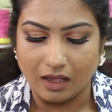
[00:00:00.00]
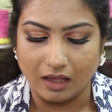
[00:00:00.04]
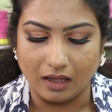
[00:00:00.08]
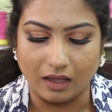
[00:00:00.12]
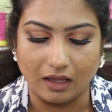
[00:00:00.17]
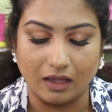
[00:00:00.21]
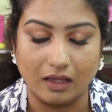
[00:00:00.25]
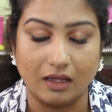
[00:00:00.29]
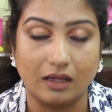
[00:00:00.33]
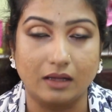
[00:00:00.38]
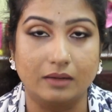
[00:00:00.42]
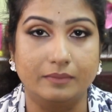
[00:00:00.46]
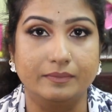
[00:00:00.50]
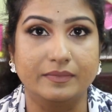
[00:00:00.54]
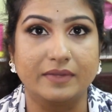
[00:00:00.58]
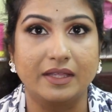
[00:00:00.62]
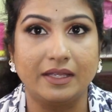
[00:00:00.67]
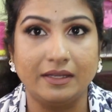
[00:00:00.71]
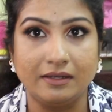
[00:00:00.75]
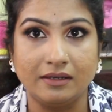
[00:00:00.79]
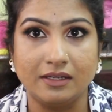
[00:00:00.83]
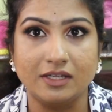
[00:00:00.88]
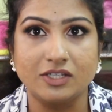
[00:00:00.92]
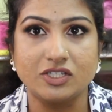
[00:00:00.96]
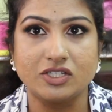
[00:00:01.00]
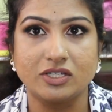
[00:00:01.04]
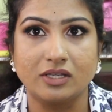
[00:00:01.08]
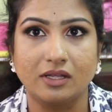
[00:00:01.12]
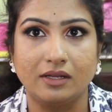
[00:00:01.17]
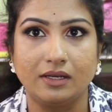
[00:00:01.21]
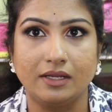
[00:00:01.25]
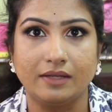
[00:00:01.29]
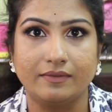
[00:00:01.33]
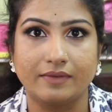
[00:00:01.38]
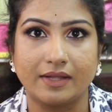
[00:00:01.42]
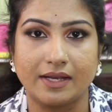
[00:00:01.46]
Um,
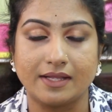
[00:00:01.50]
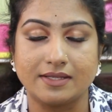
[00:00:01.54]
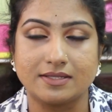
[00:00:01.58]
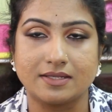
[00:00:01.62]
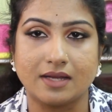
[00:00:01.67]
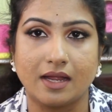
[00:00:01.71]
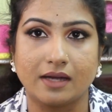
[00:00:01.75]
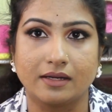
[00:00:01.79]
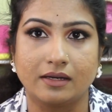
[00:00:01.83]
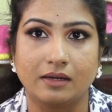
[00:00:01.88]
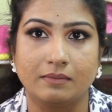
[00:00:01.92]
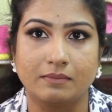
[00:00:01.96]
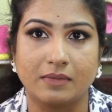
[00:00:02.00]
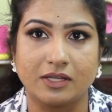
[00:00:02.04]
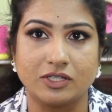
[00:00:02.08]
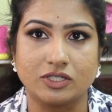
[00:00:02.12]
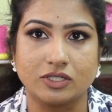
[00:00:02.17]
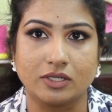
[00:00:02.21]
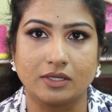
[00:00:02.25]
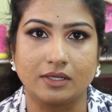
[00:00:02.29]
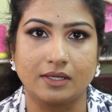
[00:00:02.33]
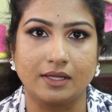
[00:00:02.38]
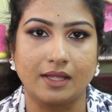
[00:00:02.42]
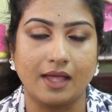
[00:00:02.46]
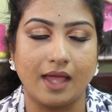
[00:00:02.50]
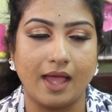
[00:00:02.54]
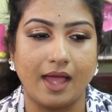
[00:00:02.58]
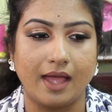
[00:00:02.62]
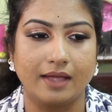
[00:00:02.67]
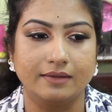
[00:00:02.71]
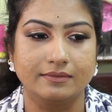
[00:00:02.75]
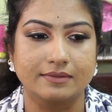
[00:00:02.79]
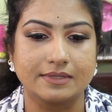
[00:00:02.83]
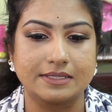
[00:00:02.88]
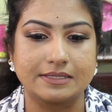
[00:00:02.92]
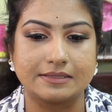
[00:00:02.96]
initially when I started my journey,
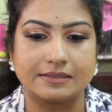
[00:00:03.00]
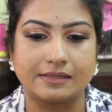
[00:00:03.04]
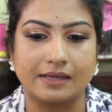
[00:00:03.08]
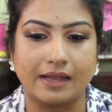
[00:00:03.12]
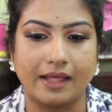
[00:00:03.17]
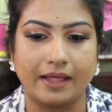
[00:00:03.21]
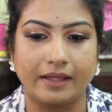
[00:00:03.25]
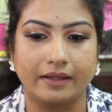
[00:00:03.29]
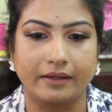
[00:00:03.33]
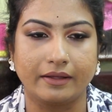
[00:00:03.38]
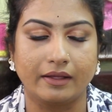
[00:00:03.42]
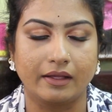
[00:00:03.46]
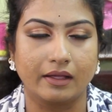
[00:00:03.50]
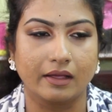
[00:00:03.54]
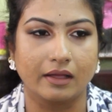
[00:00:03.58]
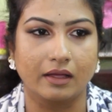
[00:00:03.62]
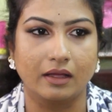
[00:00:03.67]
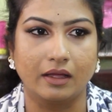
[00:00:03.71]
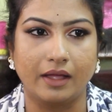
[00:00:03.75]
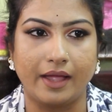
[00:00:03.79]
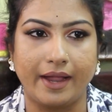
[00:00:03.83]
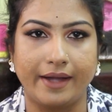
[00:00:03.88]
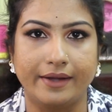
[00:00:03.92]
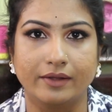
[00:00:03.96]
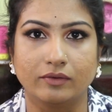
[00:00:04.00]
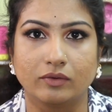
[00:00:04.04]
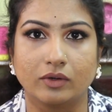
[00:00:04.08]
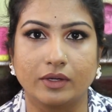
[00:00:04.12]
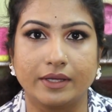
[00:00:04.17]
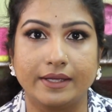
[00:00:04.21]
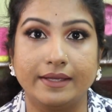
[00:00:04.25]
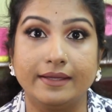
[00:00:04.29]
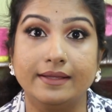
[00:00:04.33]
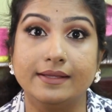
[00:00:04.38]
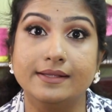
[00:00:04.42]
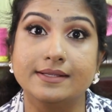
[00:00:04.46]
I was like uh, head over
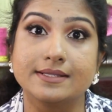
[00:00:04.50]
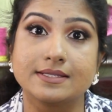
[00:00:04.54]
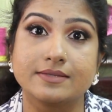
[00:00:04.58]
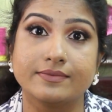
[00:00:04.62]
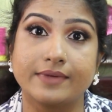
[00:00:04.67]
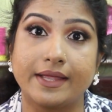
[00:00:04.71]
heels.